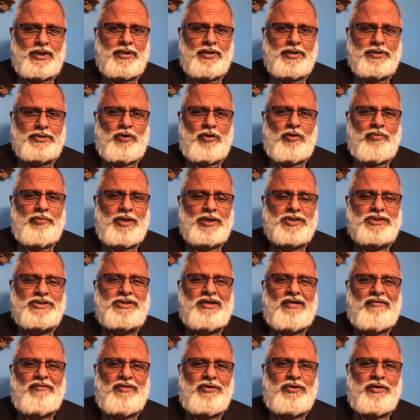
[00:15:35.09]
there's going to be a
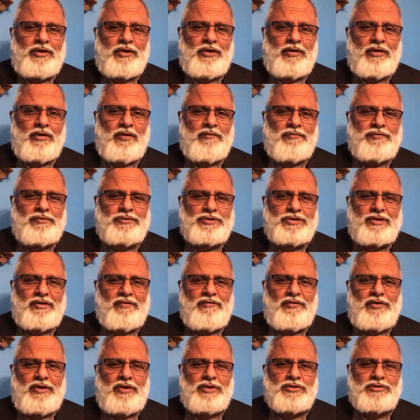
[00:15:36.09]
seven, year of,
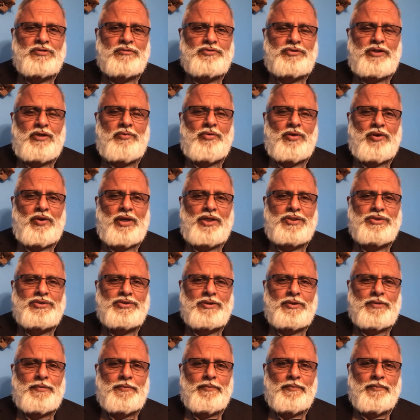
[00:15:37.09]
seven years of tribulation